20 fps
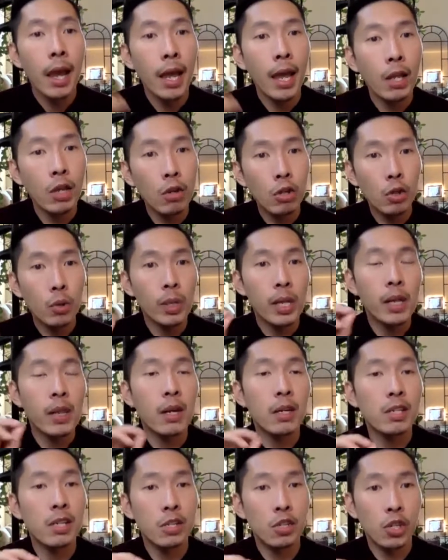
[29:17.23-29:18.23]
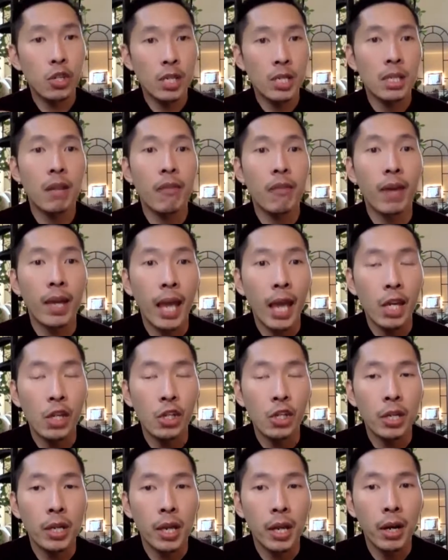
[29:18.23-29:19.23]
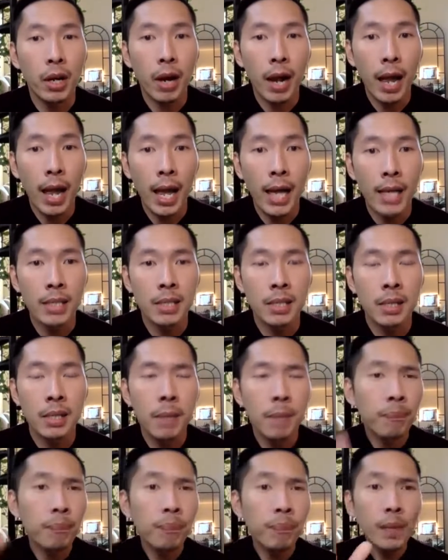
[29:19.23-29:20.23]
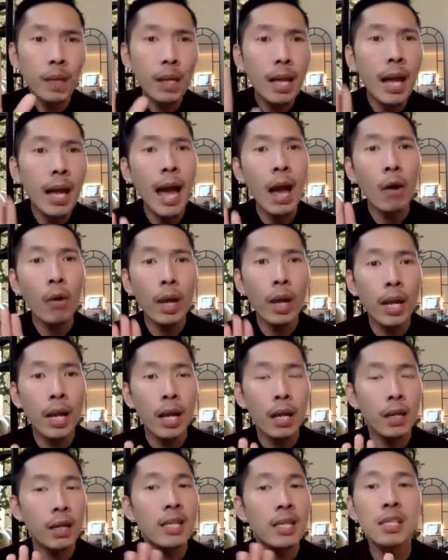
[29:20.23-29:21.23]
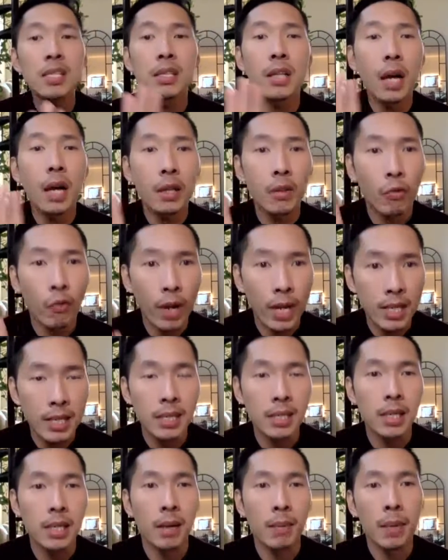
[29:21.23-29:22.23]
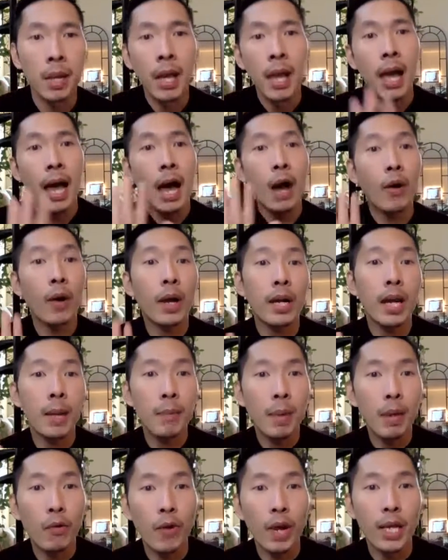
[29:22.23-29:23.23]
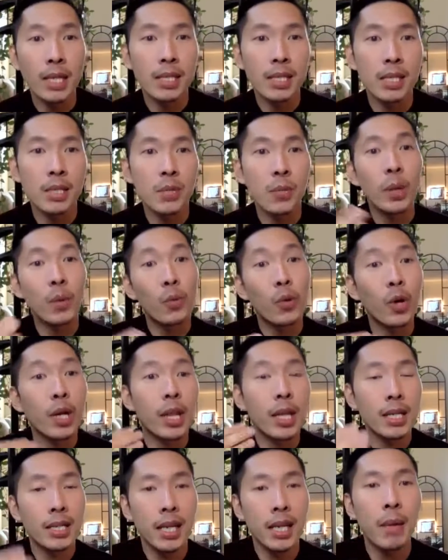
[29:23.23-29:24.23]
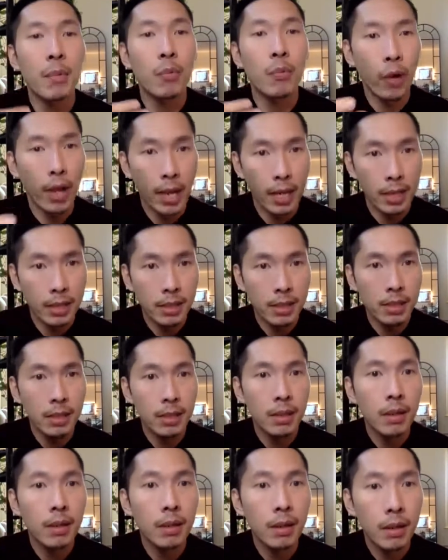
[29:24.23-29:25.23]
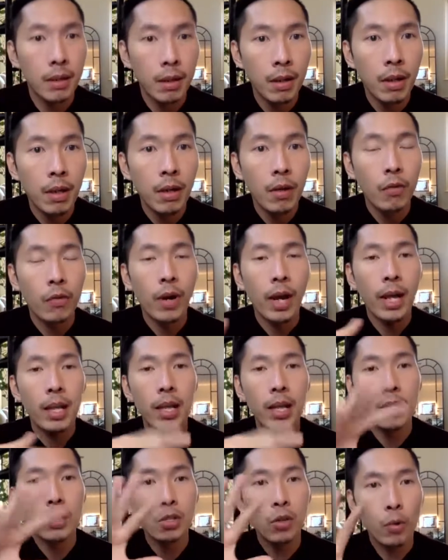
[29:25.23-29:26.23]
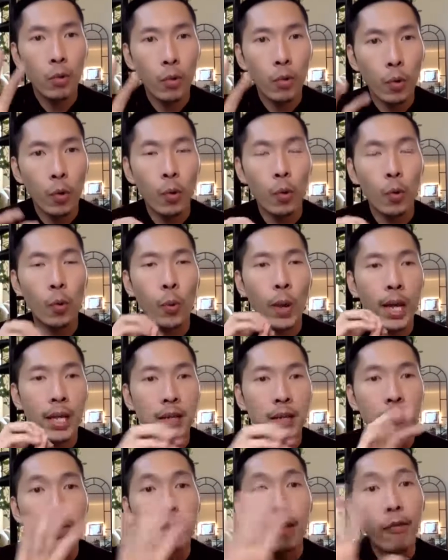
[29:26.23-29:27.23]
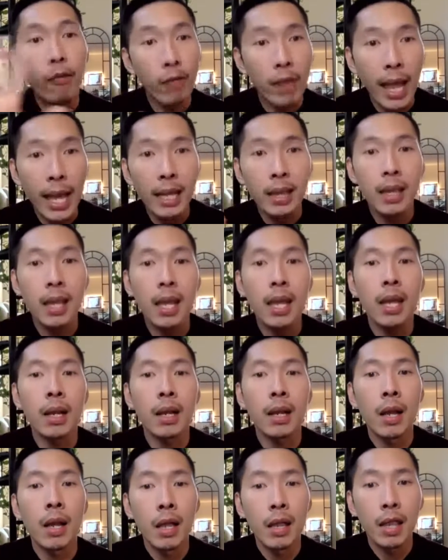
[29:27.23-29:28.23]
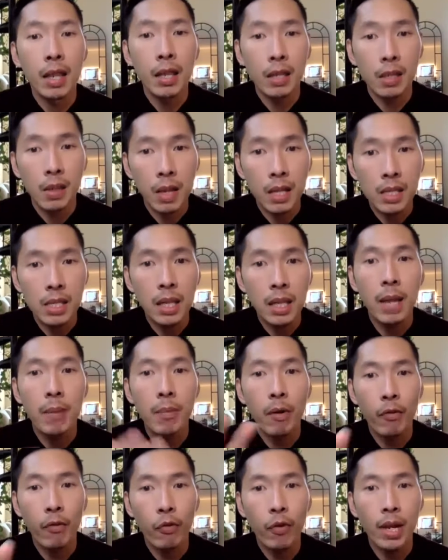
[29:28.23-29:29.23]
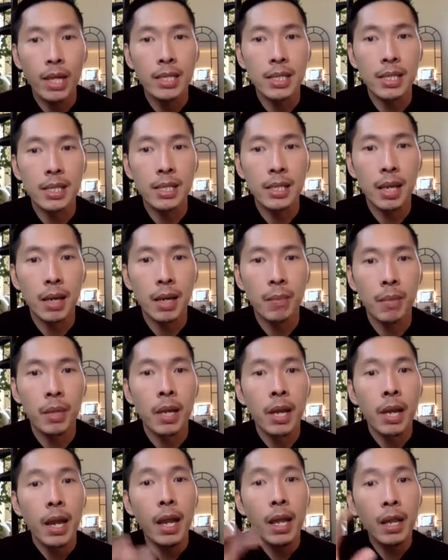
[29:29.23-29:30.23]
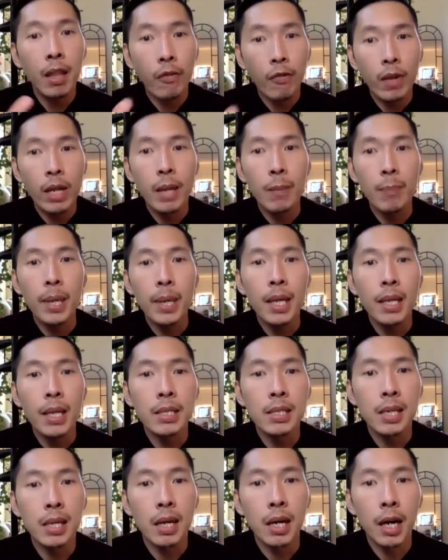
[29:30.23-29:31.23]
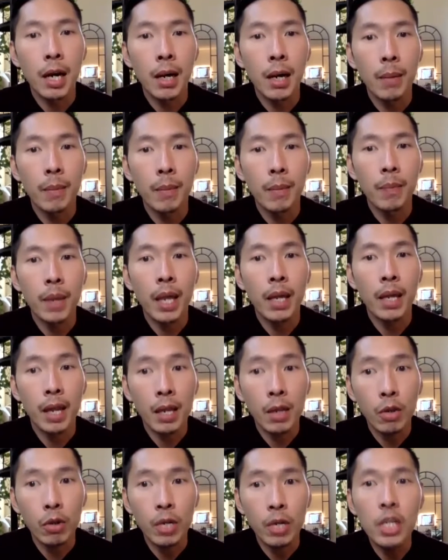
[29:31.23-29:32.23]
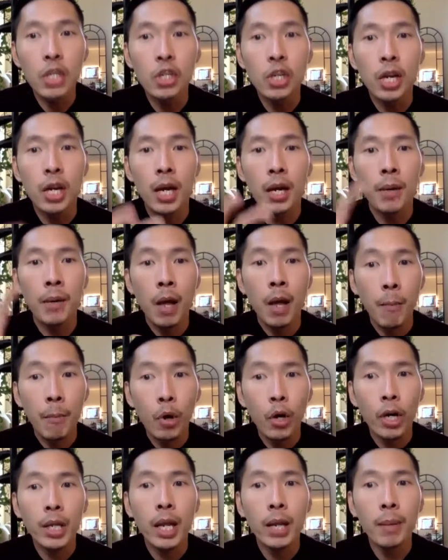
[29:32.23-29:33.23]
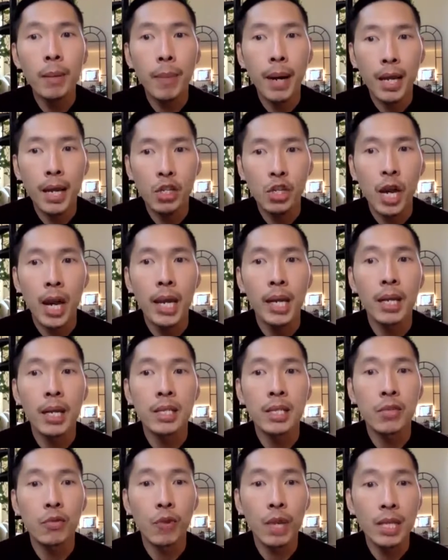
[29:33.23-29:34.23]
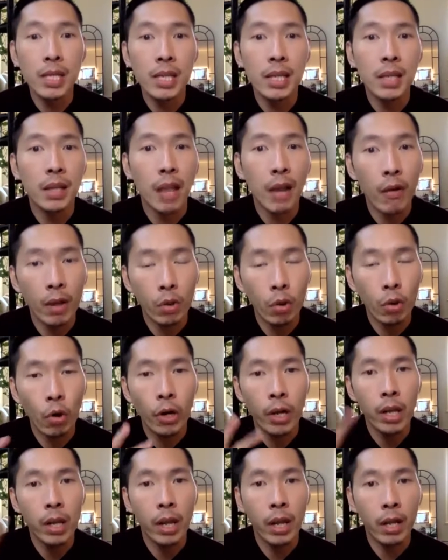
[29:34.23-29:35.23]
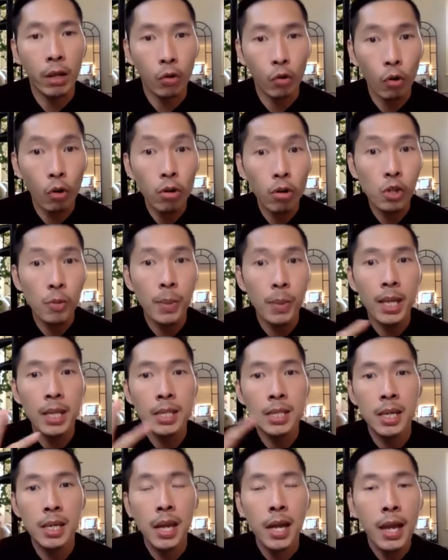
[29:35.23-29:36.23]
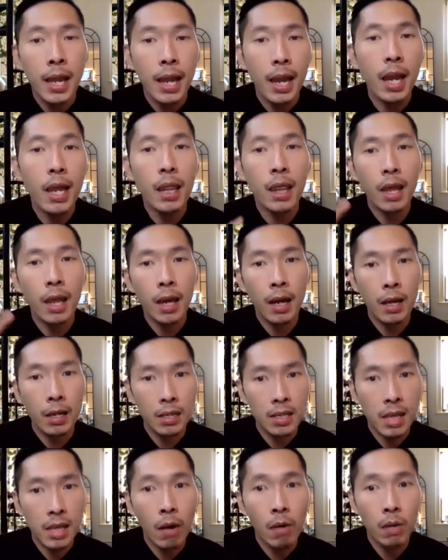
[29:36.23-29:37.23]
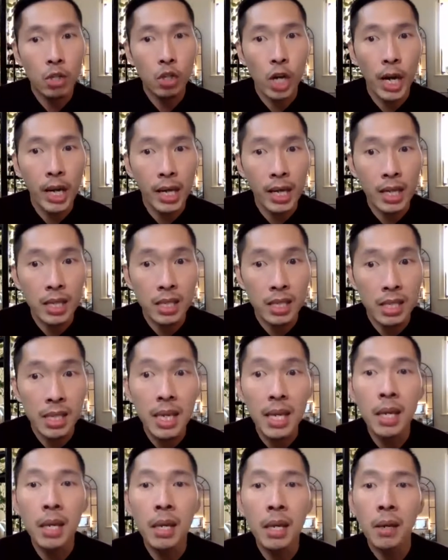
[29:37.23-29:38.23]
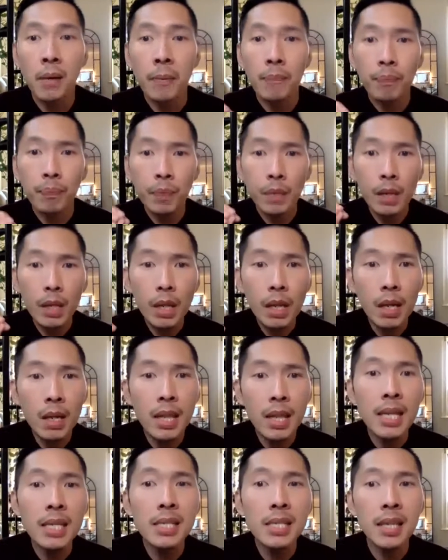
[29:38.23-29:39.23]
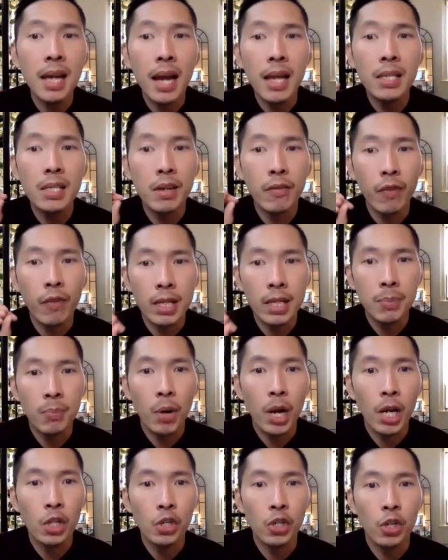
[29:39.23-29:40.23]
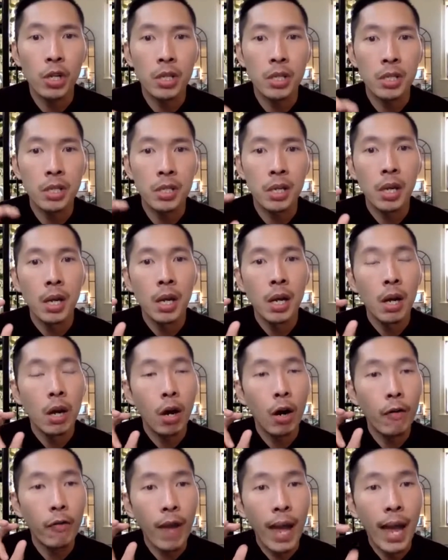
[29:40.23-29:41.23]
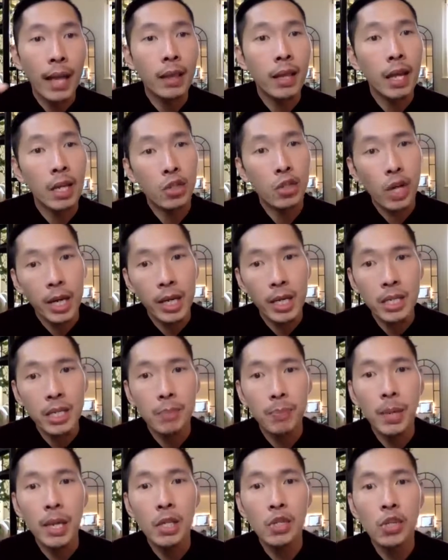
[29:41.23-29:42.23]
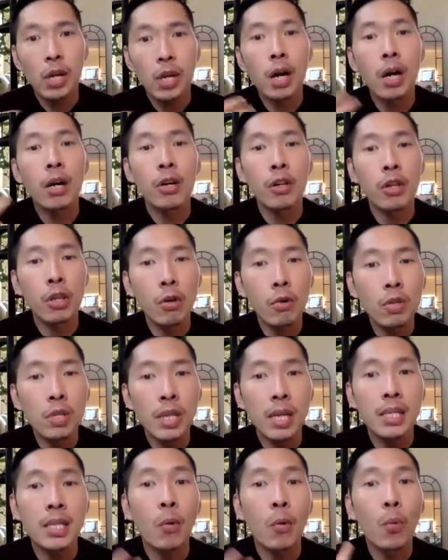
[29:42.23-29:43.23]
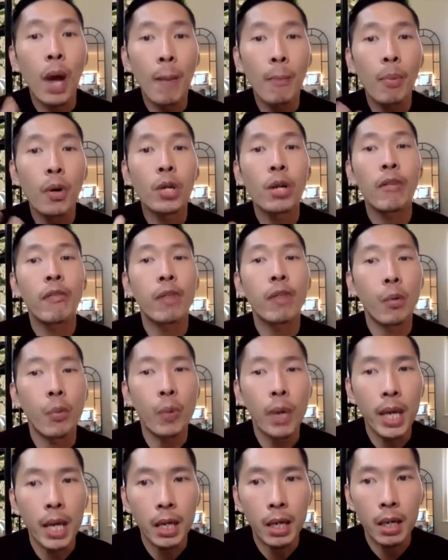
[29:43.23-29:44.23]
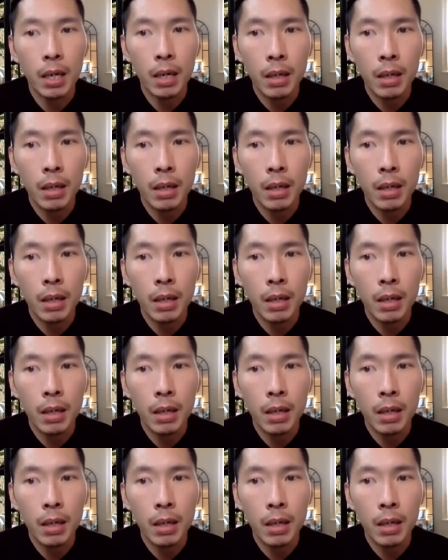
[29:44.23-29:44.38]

And usually there's a justification here as, this is not racism. How can I be racist when we're the same race, right? And so ways of deflecting this claim of racism. In the Philippines and Indonesia, burdened by China's recent territorial encroachments in the South China Sea, these kinds of expressions of anti-Chinese speech are used as a weapon of the weak,